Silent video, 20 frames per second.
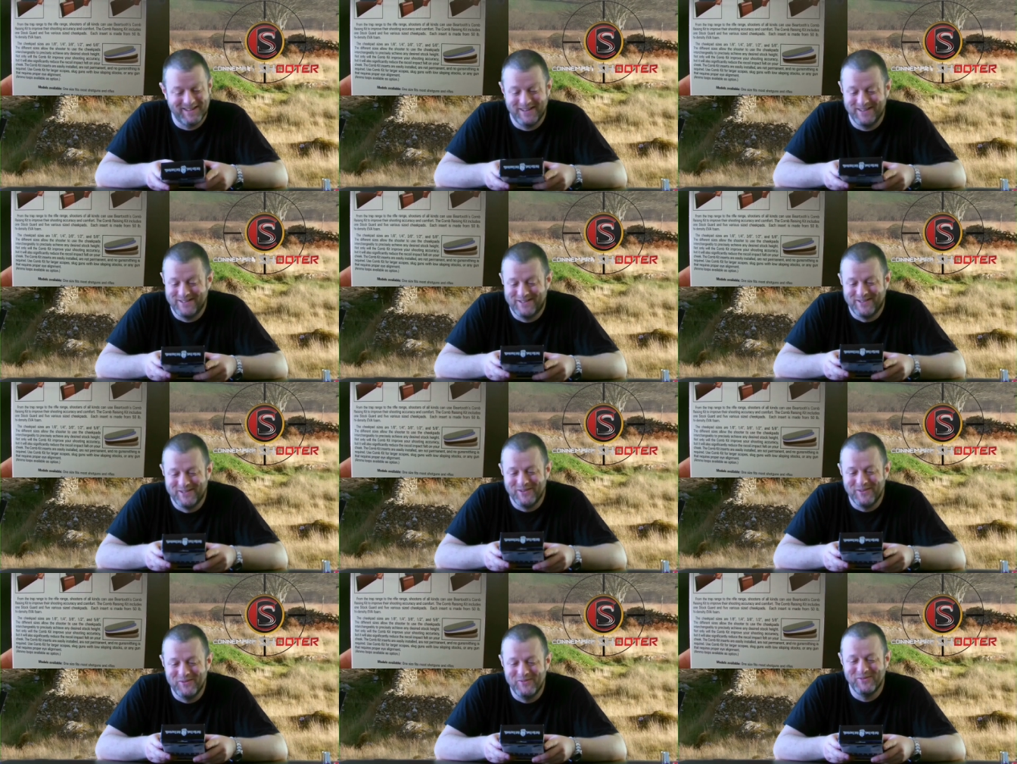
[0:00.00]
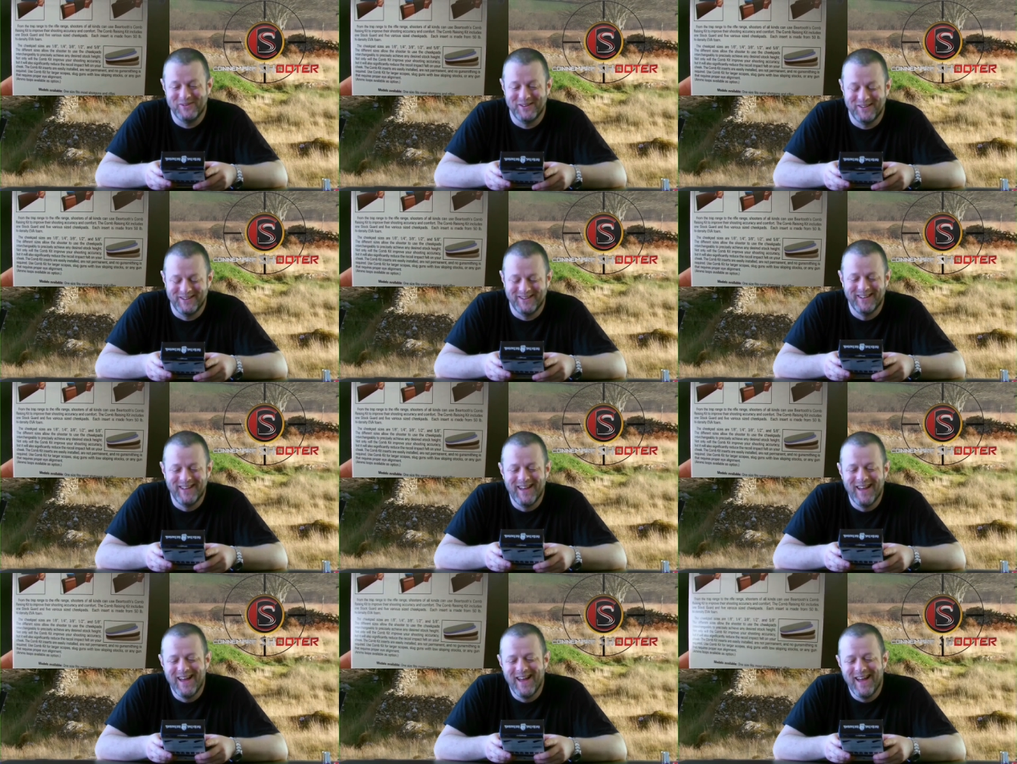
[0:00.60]
shooting.
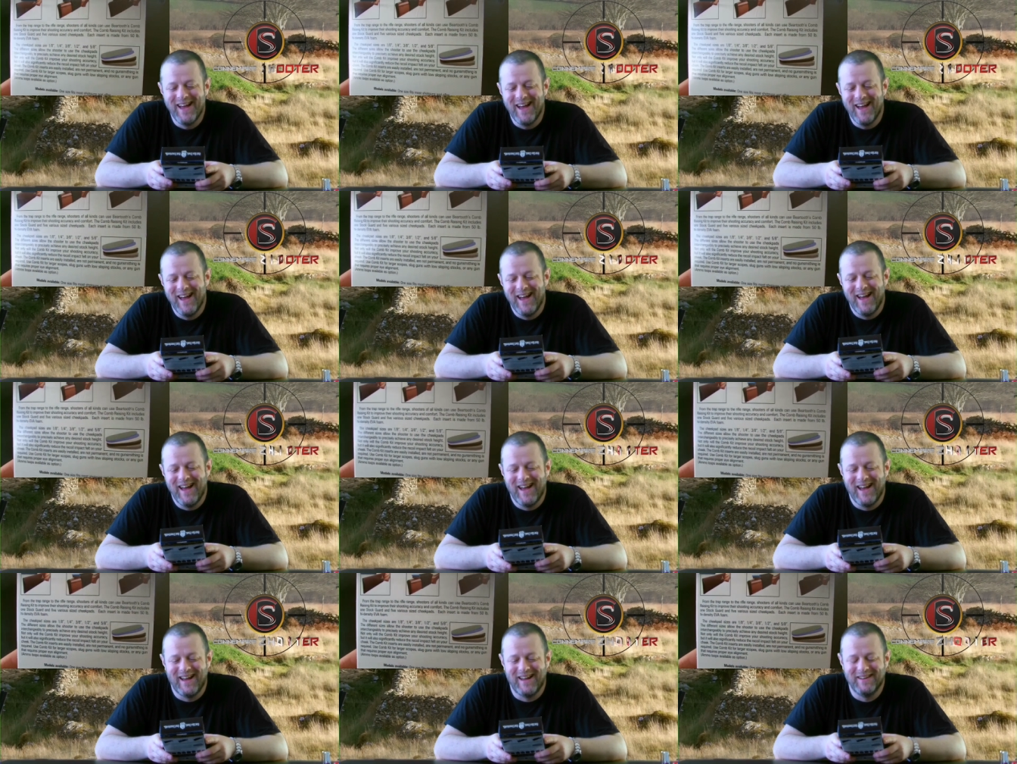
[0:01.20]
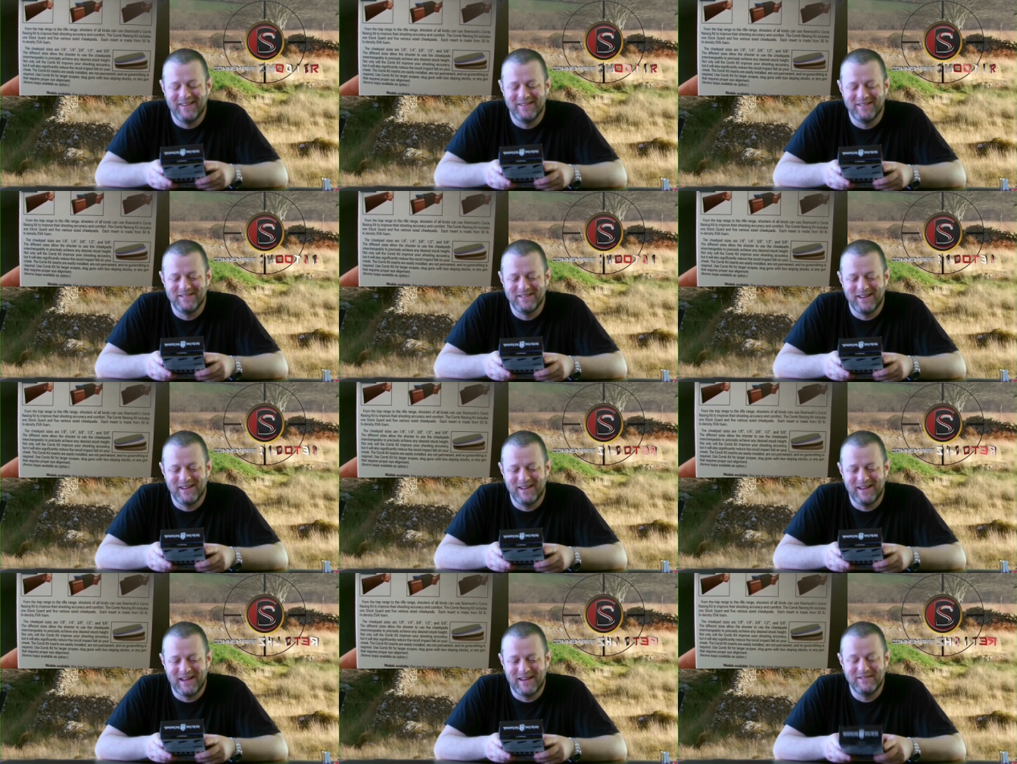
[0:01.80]
And
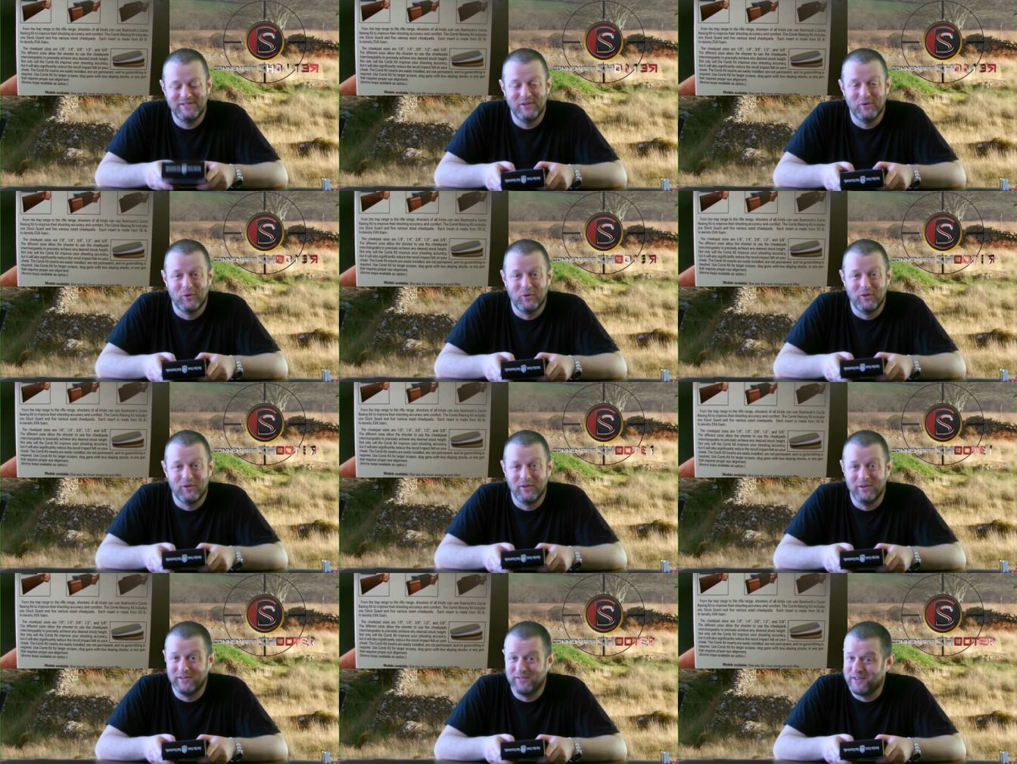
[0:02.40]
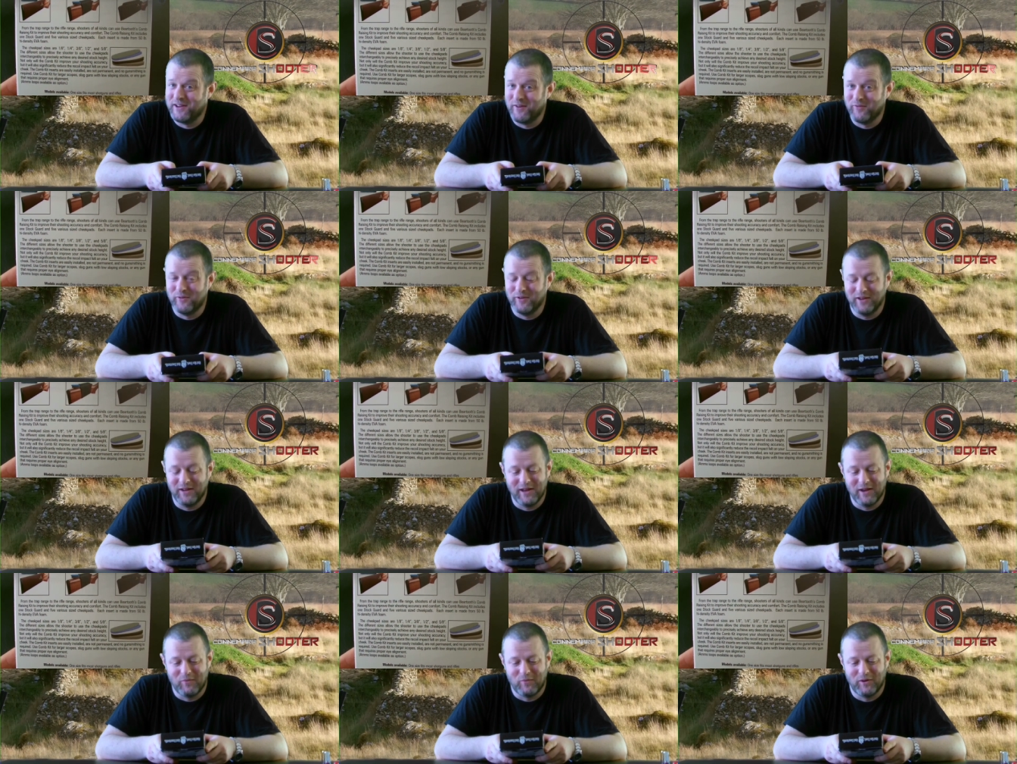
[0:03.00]
uh, as you all know yourself, when you
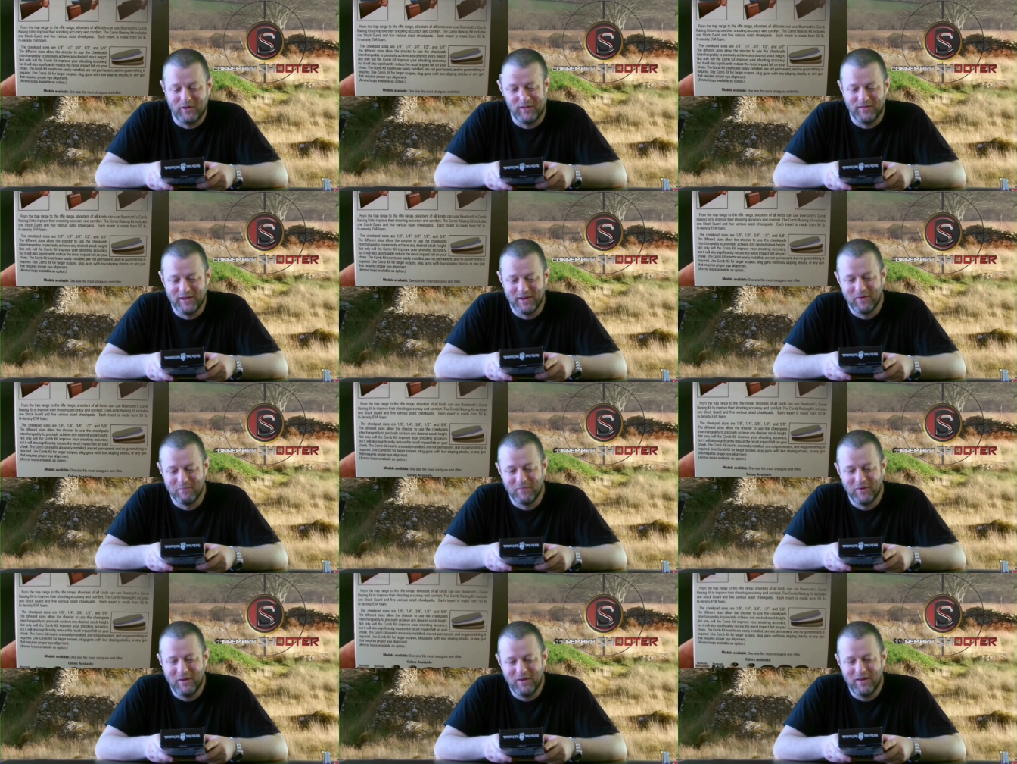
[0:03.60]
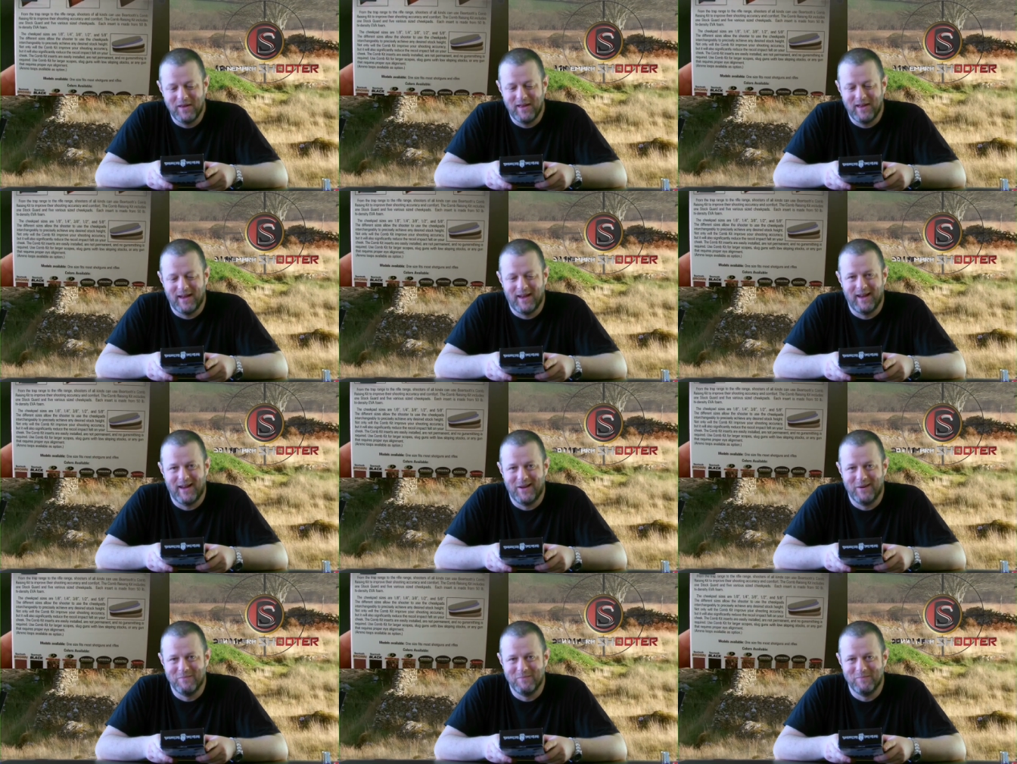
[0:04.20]
get one of them,
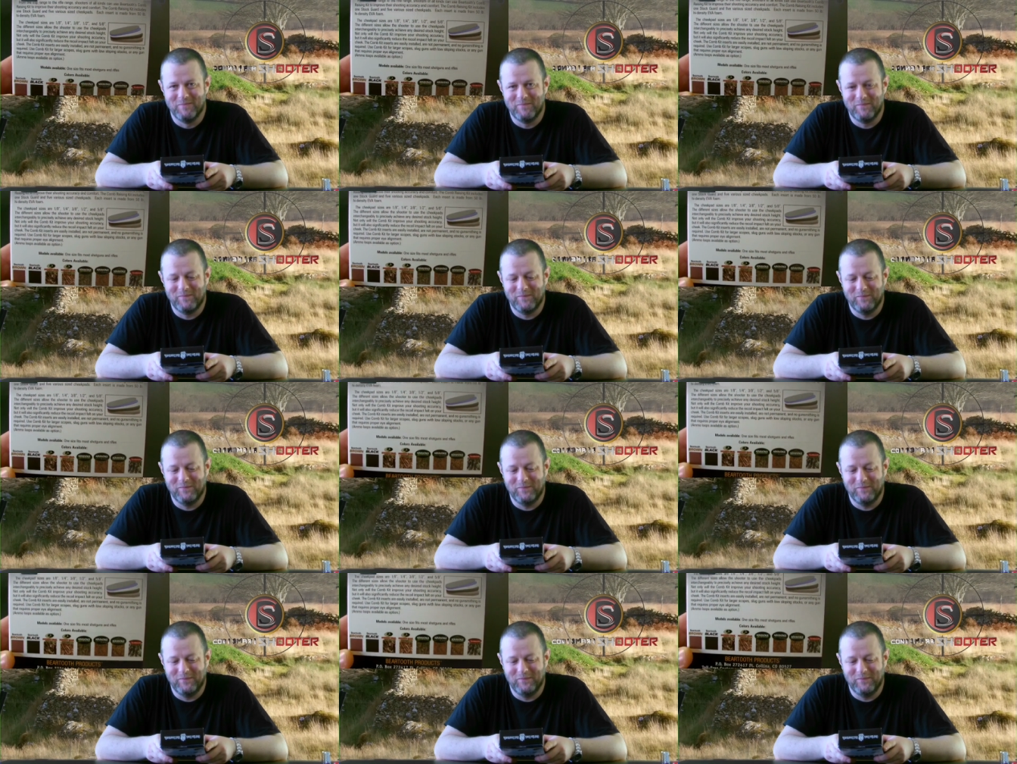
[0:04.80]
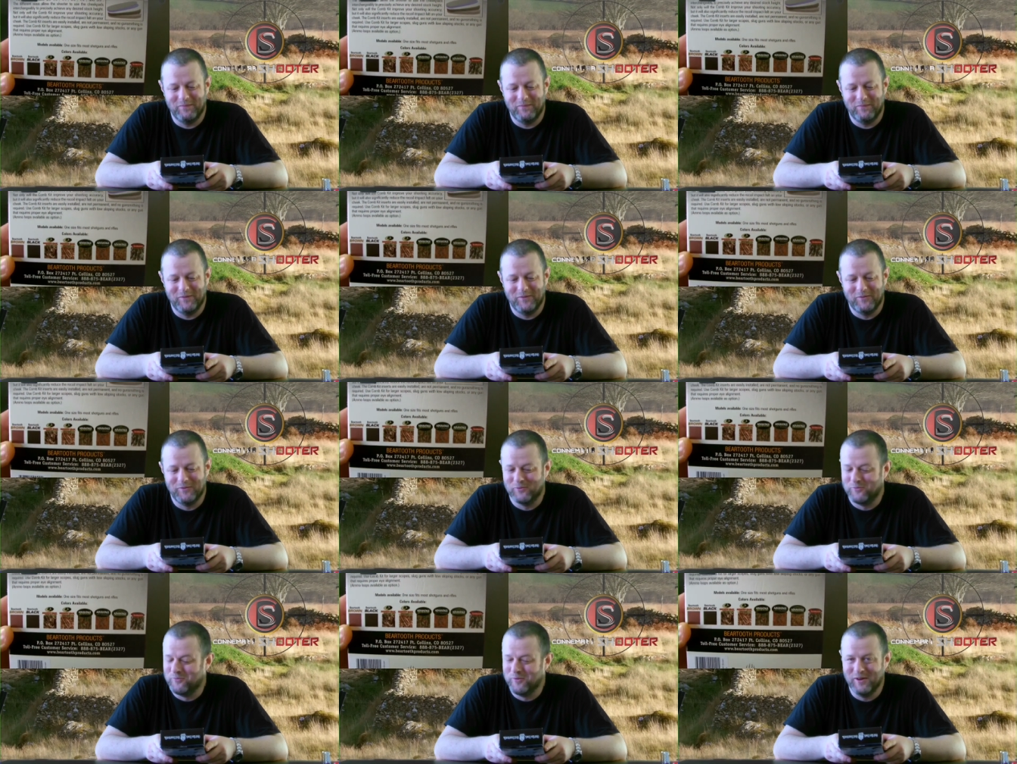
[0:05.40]
um,
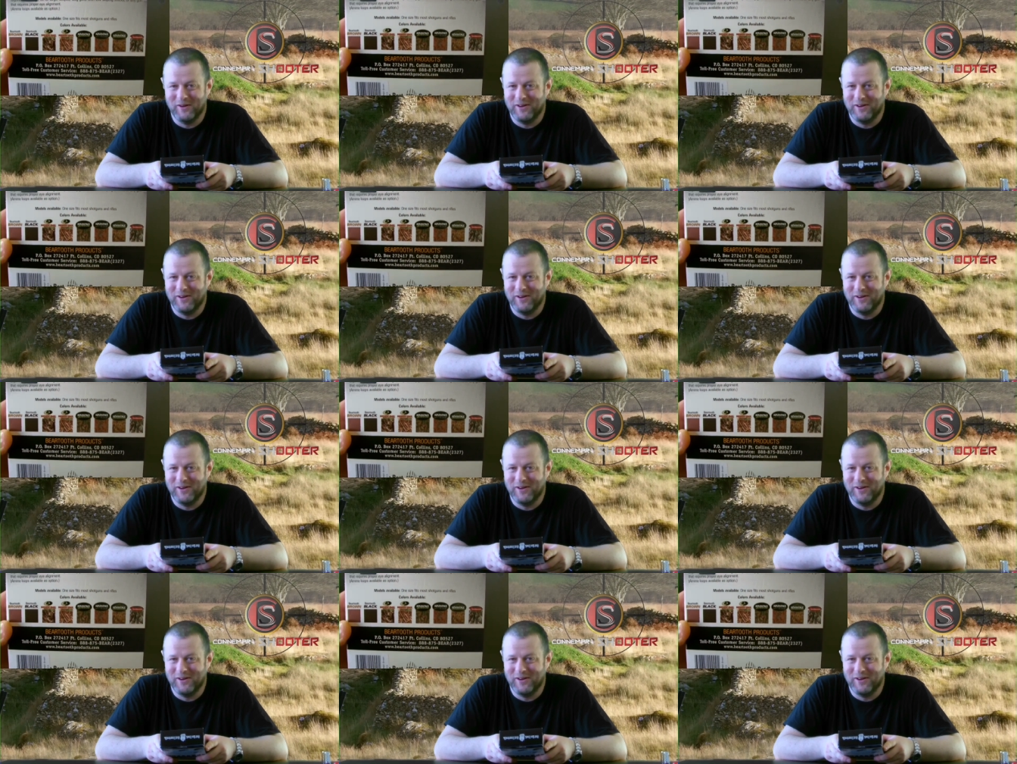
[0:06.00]
just really